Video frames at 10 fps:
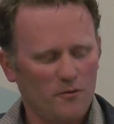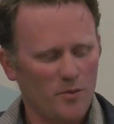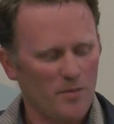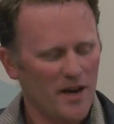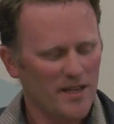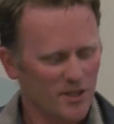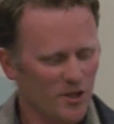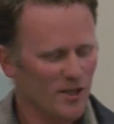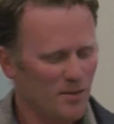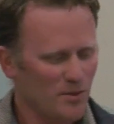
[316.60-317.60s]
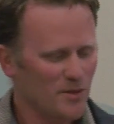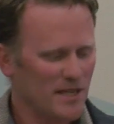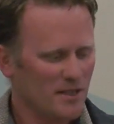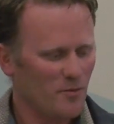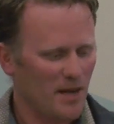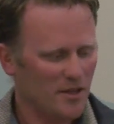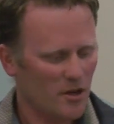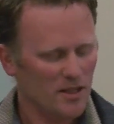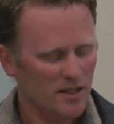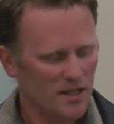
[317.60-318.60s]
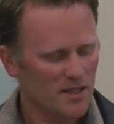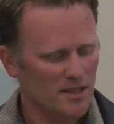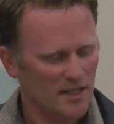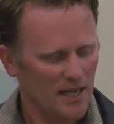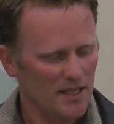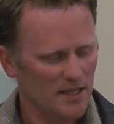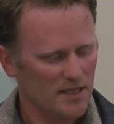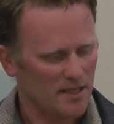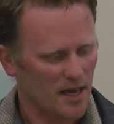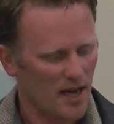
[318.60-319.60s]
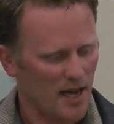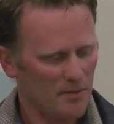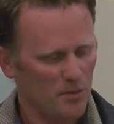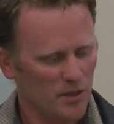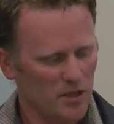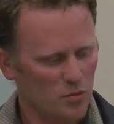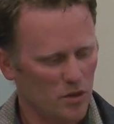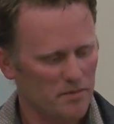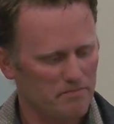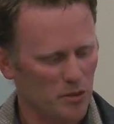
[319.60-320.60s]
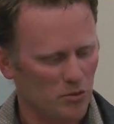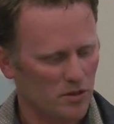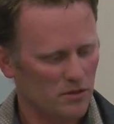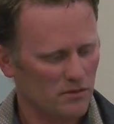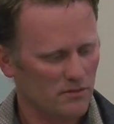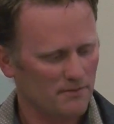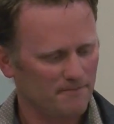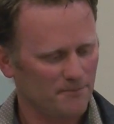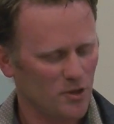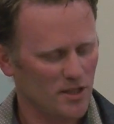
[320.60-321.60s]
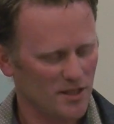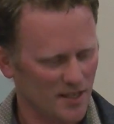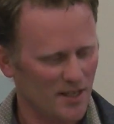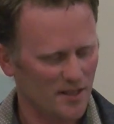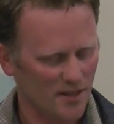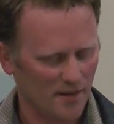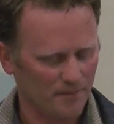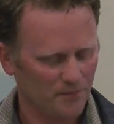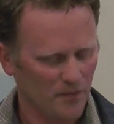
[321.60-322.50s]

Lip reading: From a biosecurity perspective, about the only thing you can say is the harbour bridge was built. You can see it there.